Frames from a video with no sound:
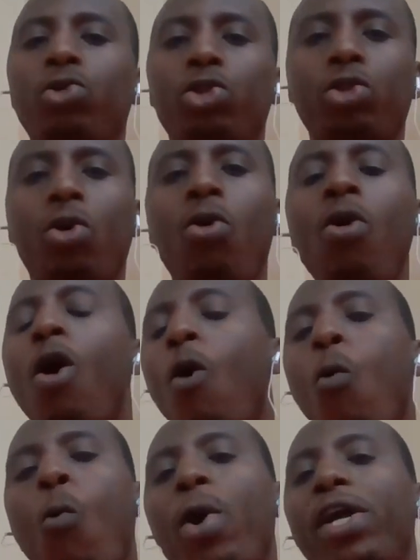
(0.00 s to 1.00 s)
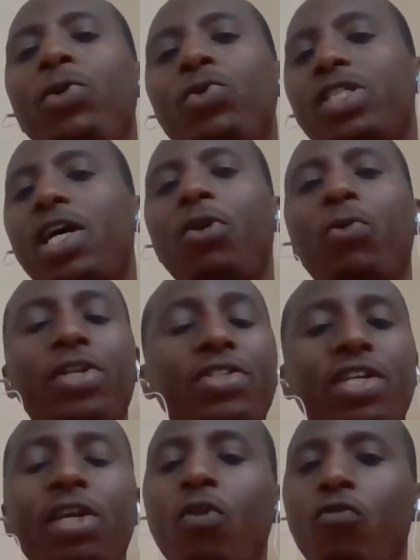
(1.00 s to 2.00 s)
So when you stand on the
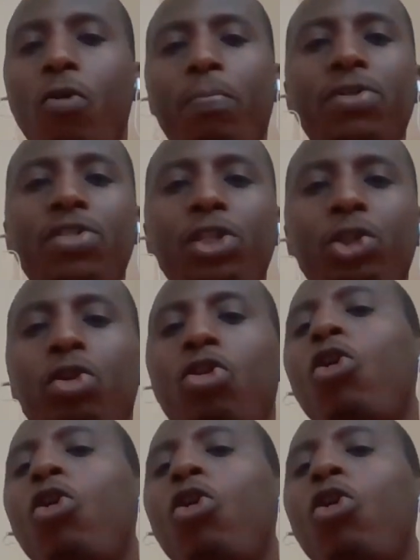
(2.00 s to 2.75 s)
side of opposition,